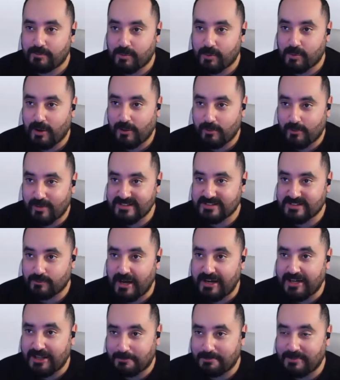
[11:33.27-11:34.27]
Pro was
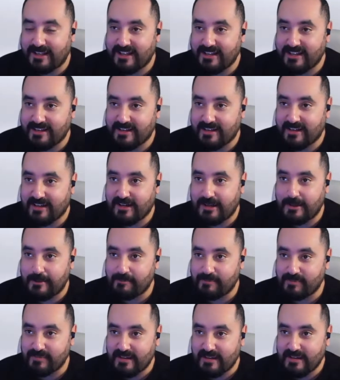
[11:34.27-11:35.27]
while playing
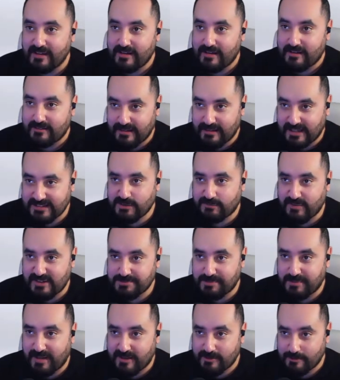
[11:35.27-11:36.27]
The Last of
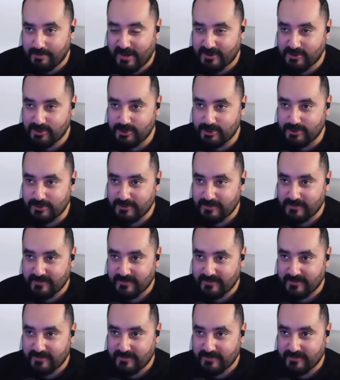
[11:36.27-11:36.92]
Us Part 2.